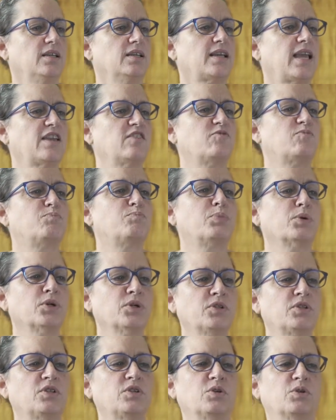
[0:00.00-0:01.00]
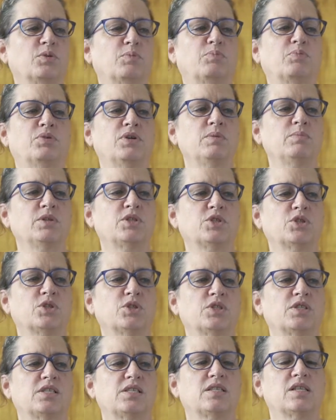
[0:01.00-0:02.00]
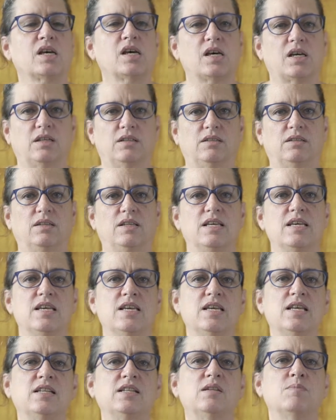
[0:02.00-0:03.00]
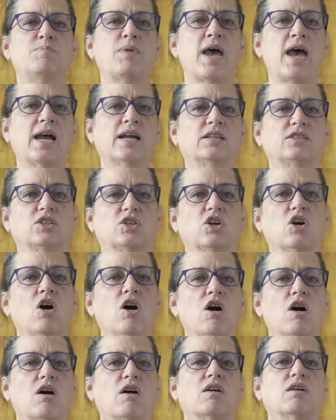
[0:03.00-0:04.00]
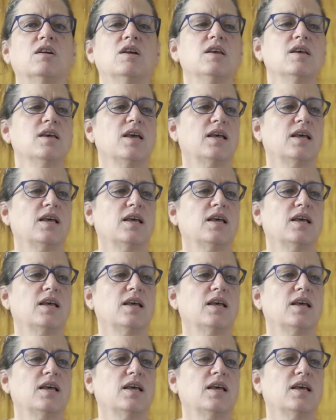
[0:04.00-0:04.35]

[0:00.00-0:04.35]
gave birth to her premature son in the back of the car